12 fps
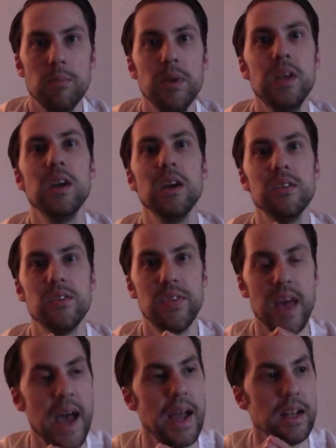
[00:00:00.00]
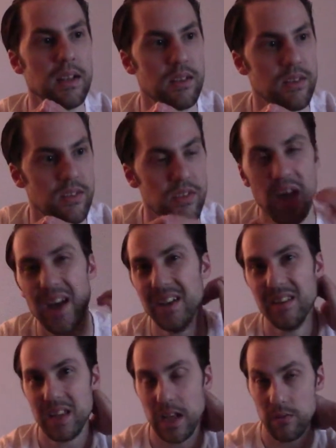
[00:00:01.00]
because that's not
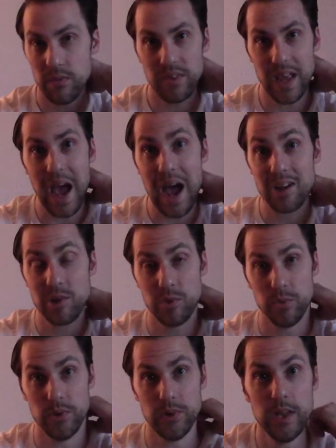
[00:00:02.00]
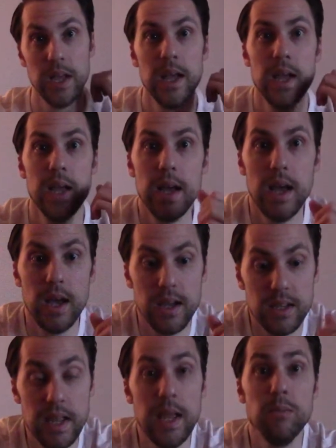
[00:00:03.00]
indicative of the actual uh,
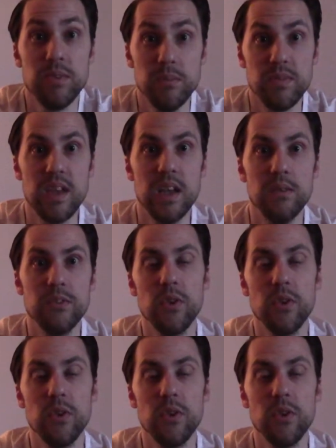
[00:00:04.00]
games themselves.